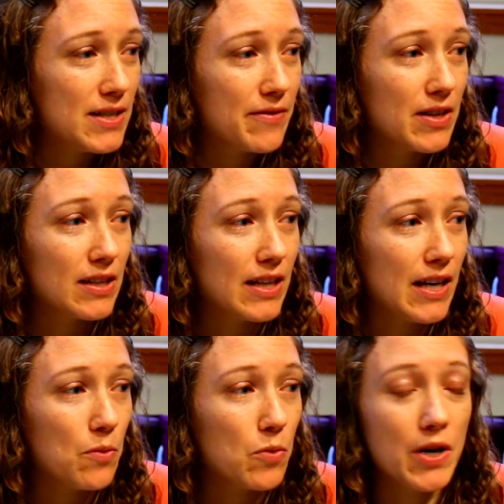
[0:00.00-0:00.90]

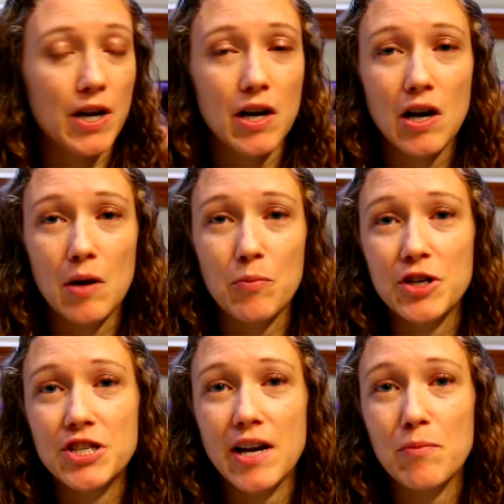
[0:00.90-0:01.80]
Definitely would
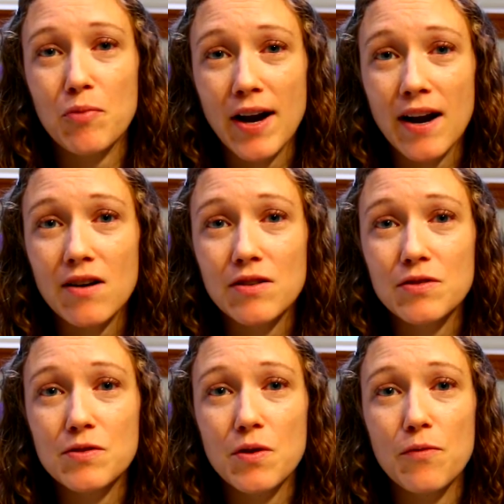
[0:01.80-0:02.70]
appreciate
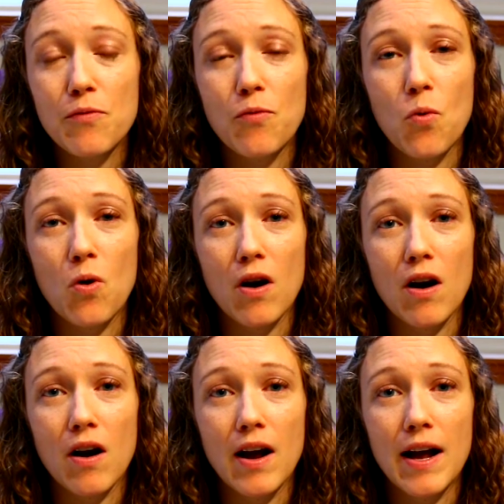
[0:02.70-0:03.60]
prayers
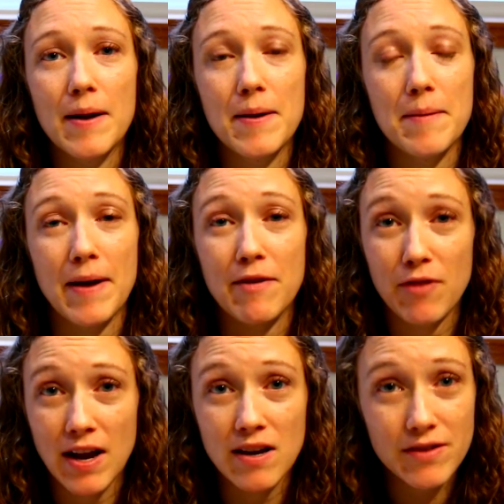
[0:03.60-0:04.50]
for my
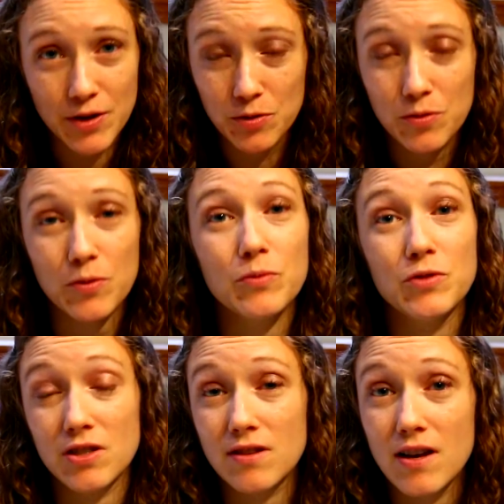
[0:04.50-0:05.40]
friend who
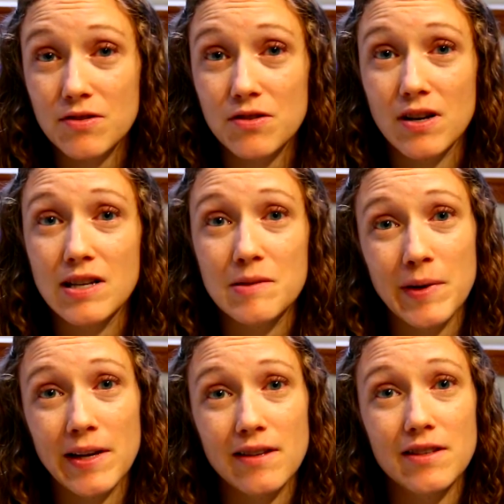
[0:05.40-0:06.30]
just lost her
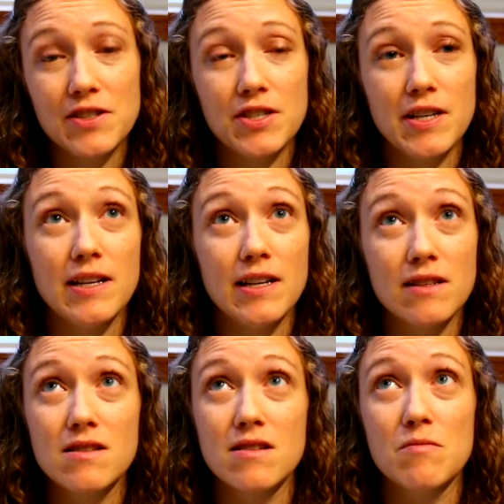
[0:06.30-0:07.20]
husband. She
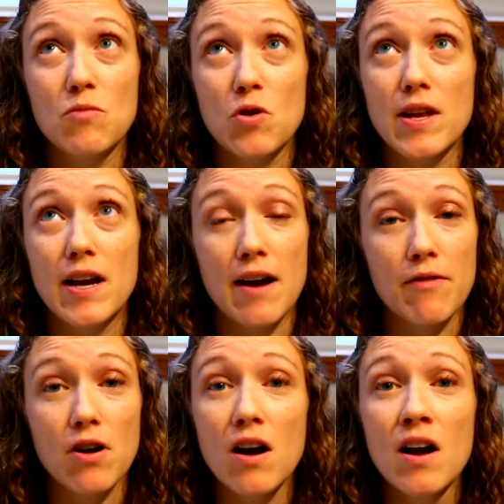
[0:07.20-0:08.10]
needs them more than
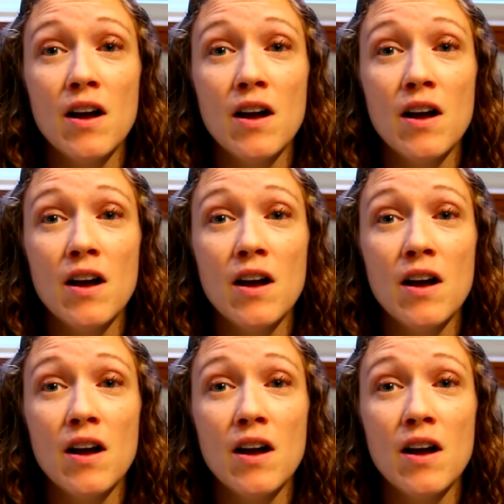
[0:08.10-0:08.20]
ever.